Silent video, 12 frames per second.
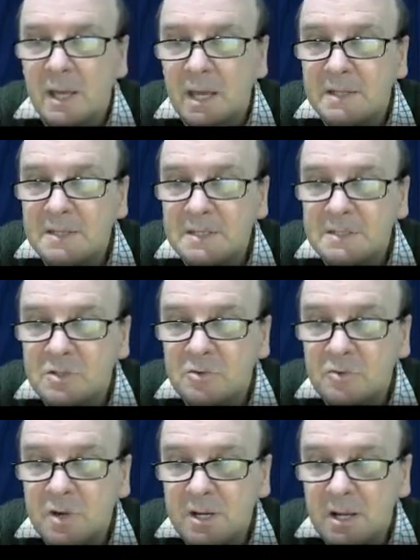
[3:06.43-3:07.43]
and this
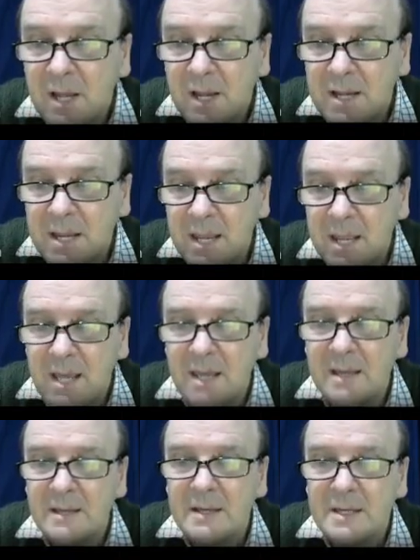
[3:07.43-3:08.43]
green line
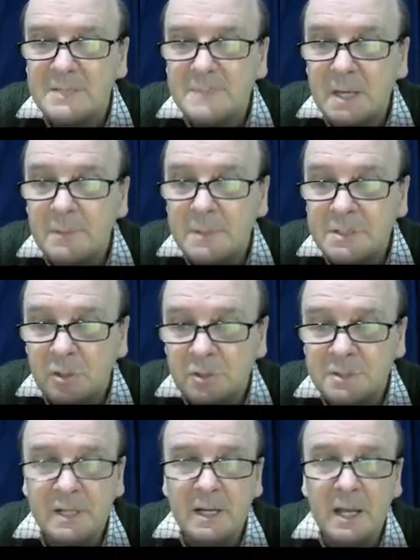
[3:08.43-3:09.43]
here has become a
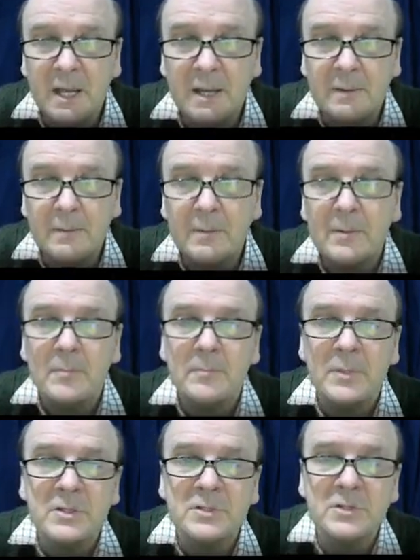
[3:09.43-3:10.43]
dotted line
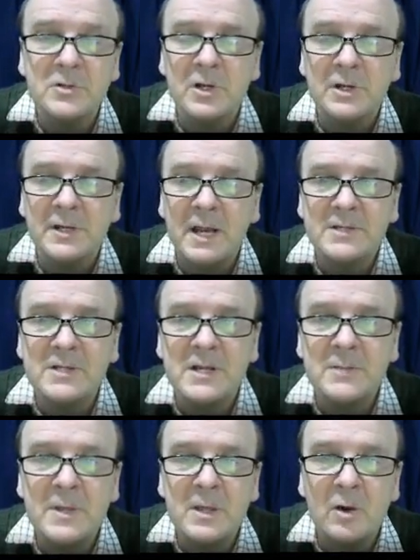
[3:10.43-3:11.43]
because you can't
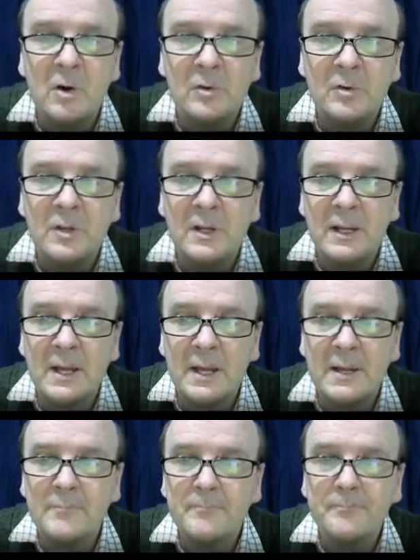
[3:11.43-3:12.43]
actually be on the line.